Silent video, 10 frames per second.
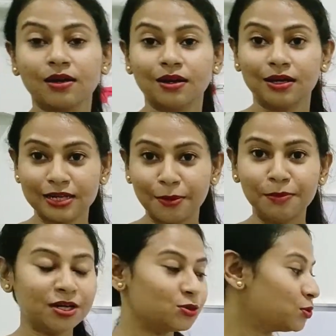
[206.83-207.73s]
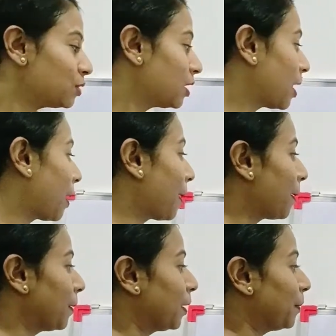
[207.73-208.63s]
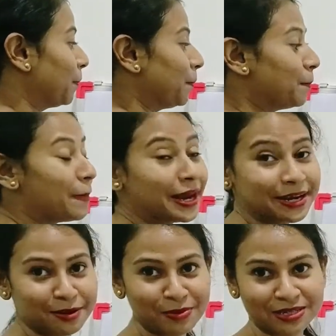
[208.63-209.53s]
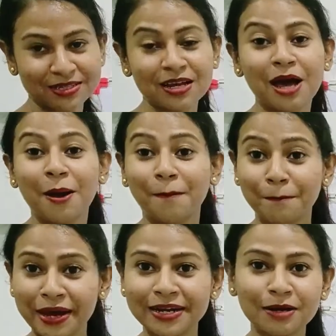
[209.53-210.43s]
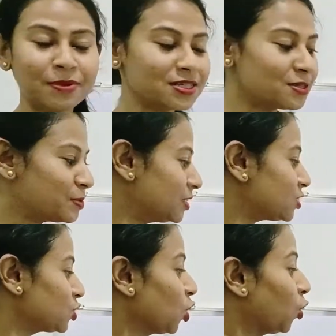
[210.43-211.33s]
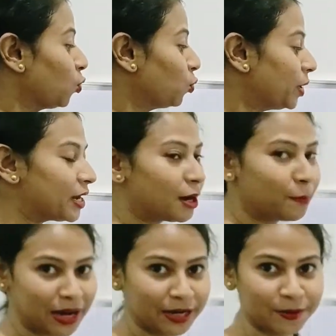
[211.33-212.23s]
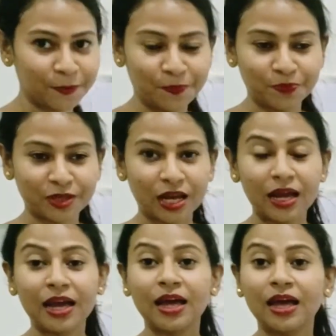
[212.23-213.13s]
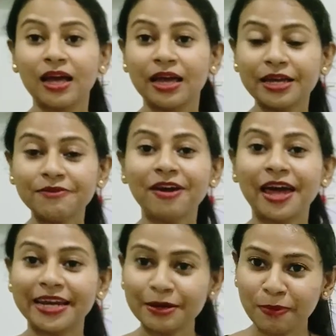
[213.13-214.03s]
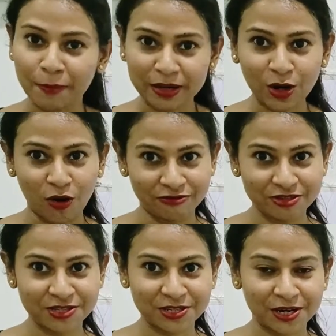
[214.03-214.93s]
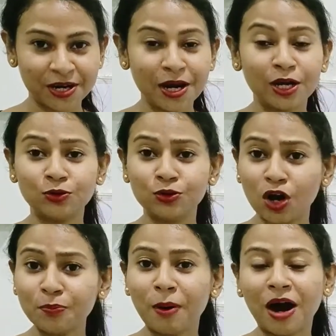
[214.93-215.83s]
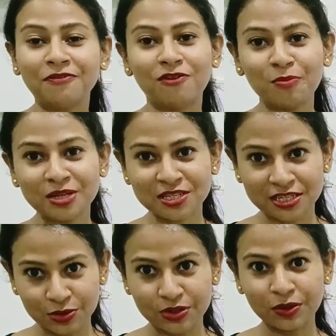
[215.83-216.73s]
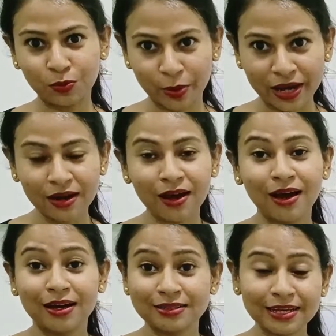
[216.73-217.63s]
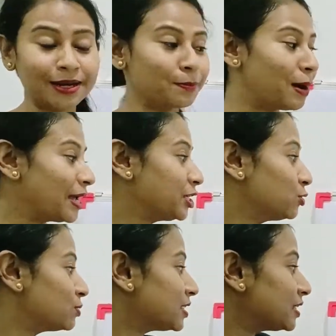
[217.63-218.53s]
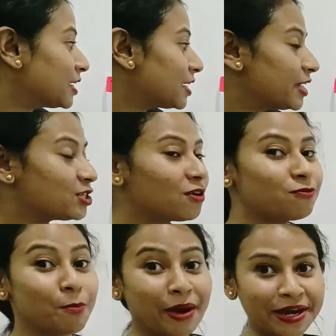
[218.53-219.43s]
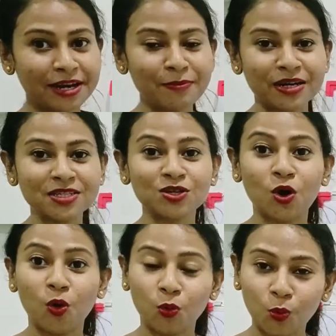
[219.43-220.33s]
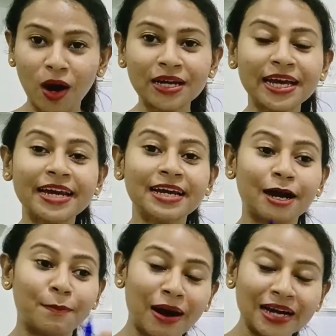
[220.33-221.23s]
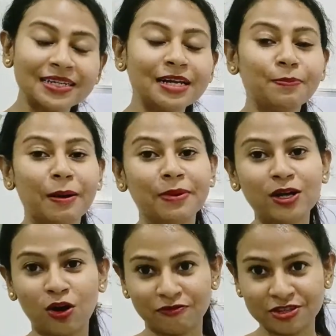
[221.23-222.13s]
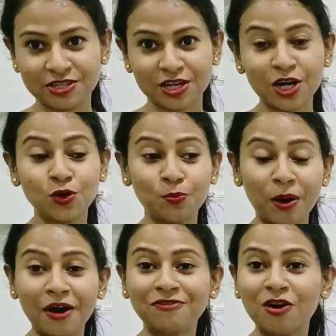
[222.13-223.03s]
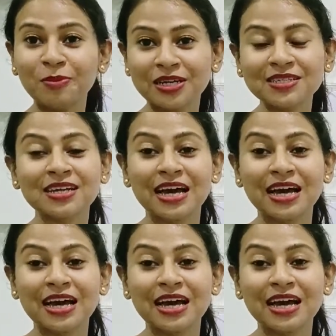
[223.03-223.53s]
Number 2, mandamus. Mandamus means we command. If any public officer do not perform his duty well, then by using the writ of mandamus, one can command that public officer to perform his